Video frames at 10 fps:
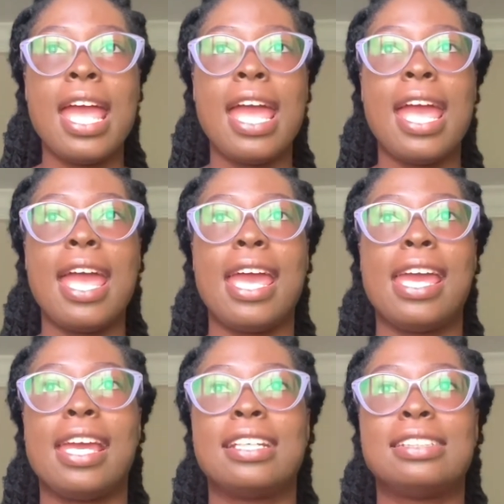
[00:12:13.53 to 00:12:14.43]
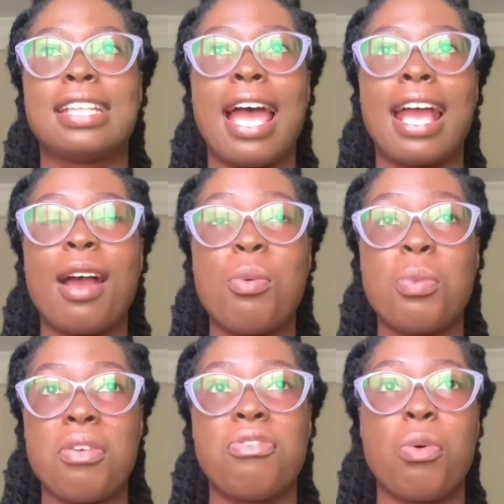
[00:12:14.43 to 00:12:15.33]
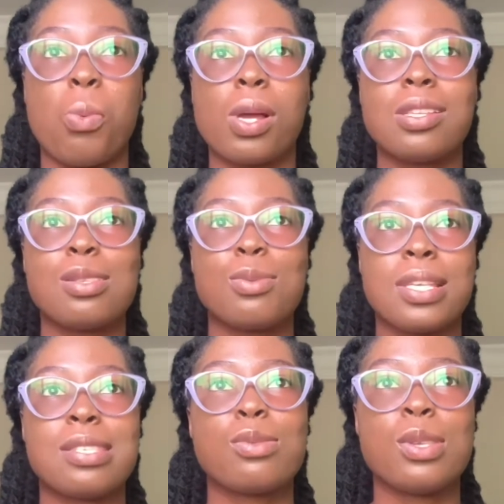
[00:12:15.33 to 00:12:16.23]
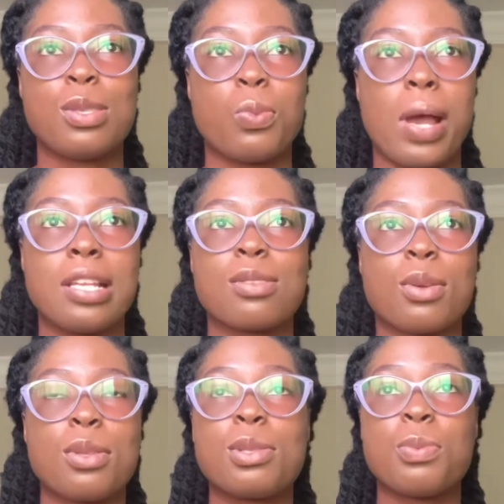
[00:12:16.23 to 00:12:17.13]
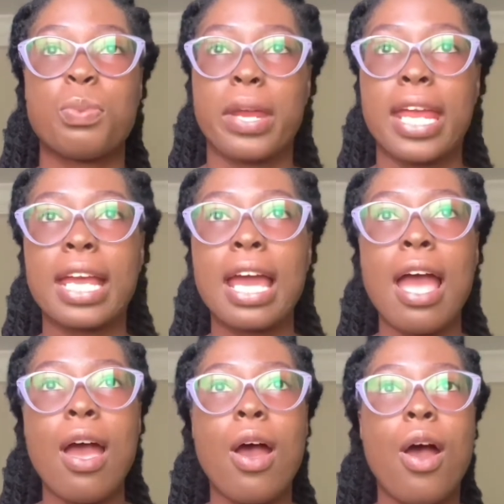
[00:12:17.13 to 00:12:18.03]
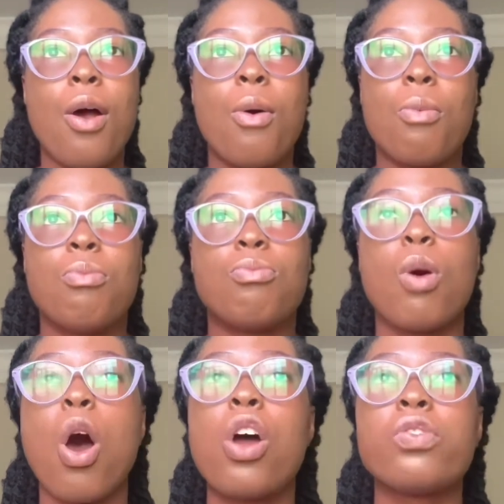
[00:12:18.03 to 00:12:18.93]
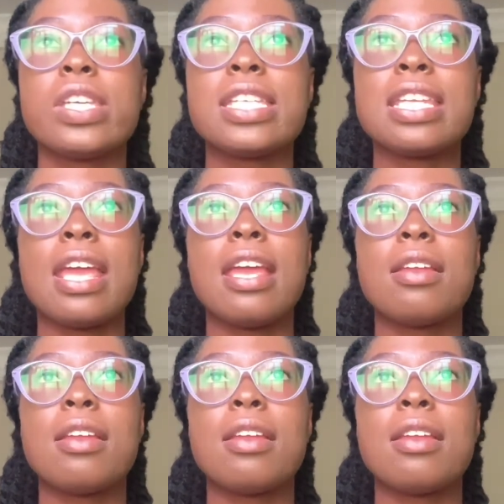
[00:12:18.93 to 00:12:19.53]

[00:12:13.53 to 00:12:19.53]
and I can't wait for what 2021 is going to bring. More reading,